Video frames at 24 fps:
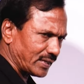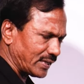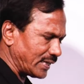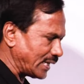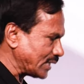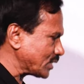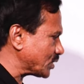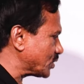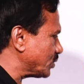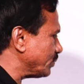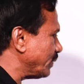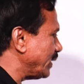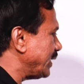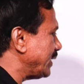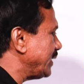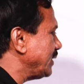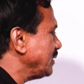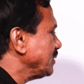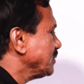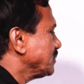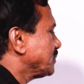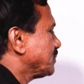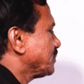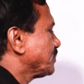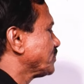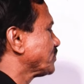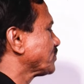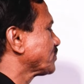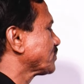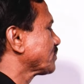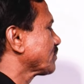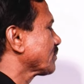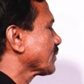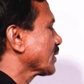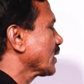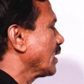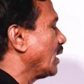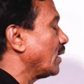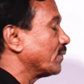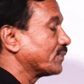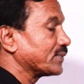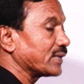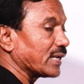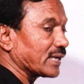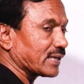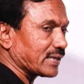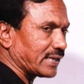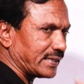Actually,
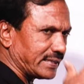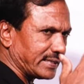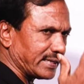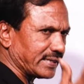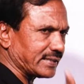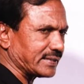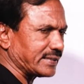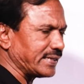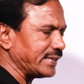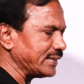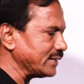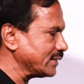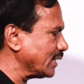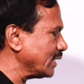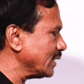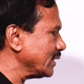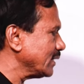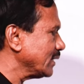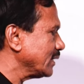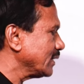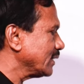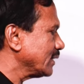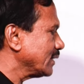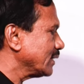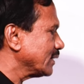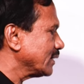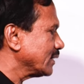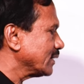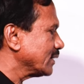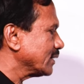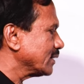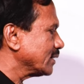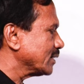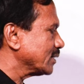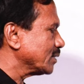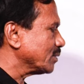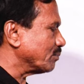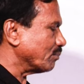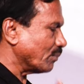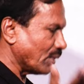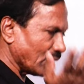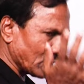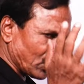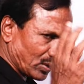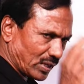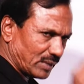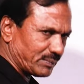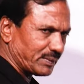after conducting the
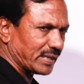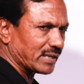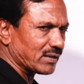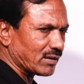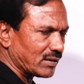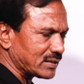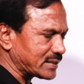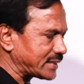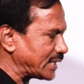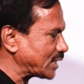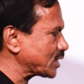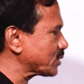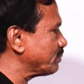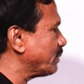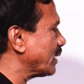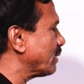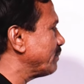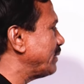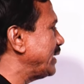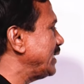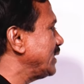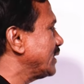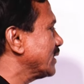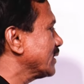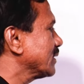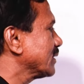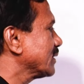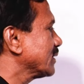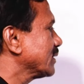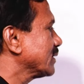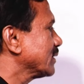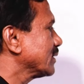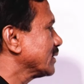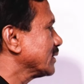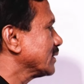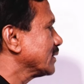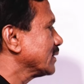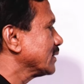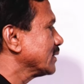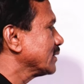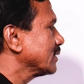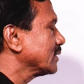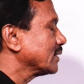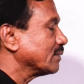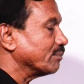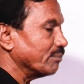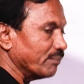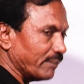monohybrid cross experiment,
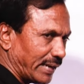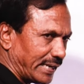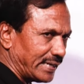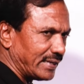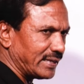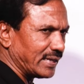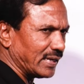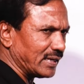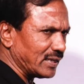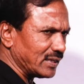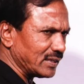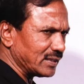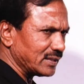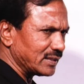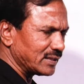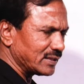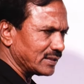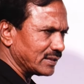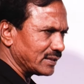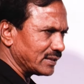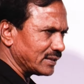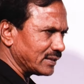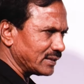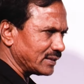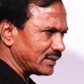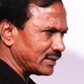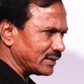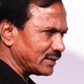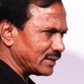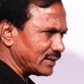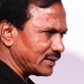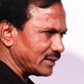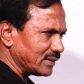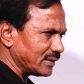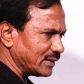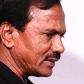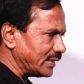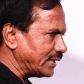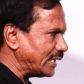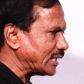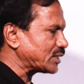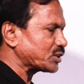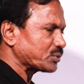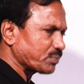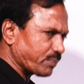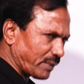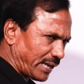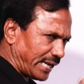Mendel
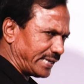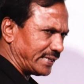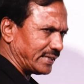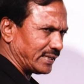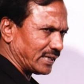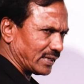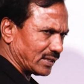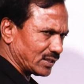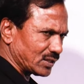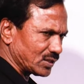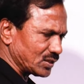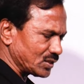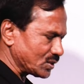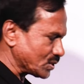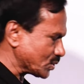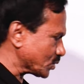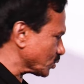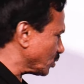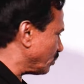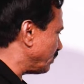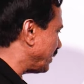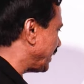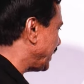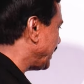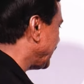explained so many